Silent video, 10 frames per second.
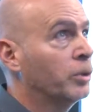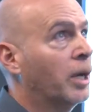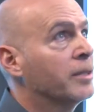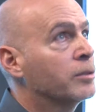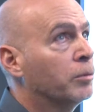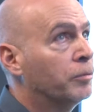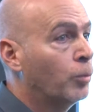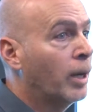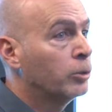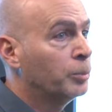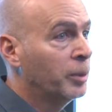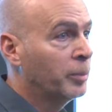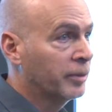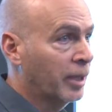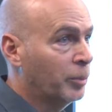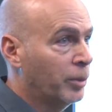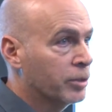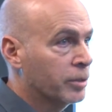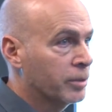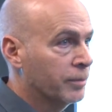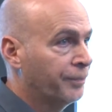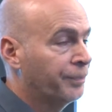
the answer of why do people take pictures.